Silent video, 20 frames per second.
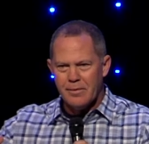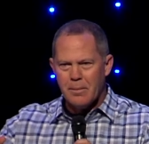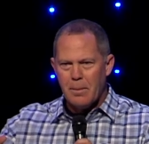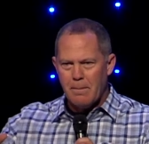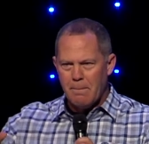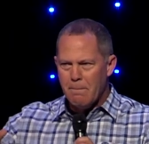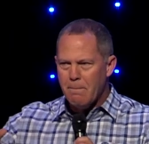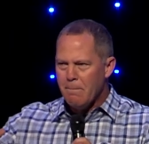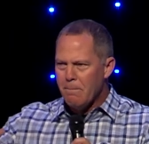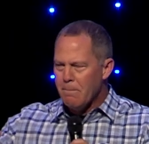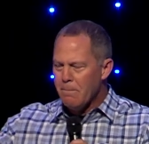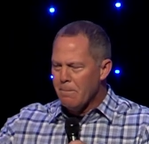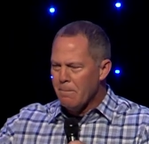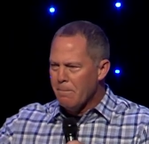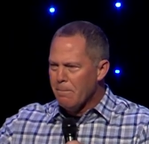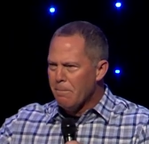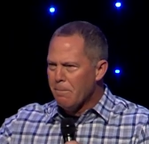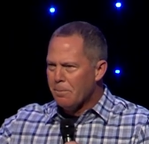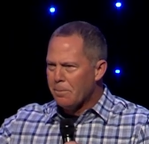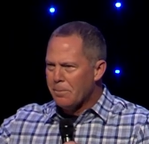
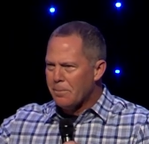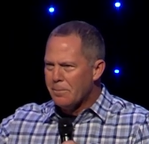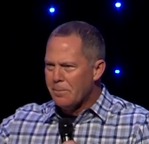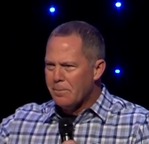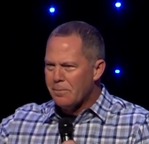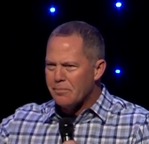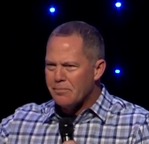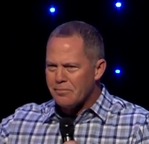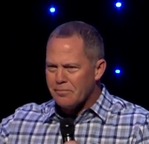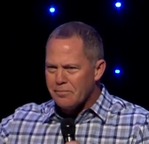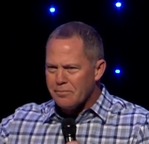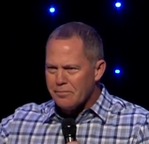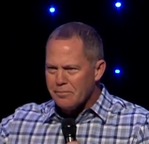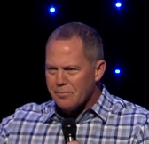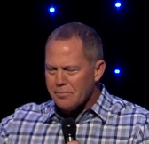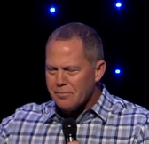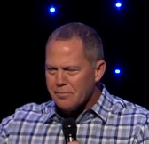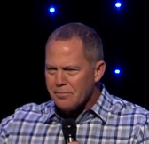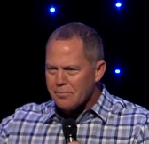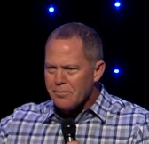
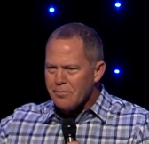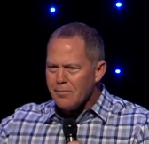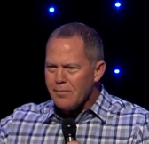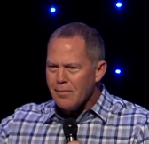(no one is talking)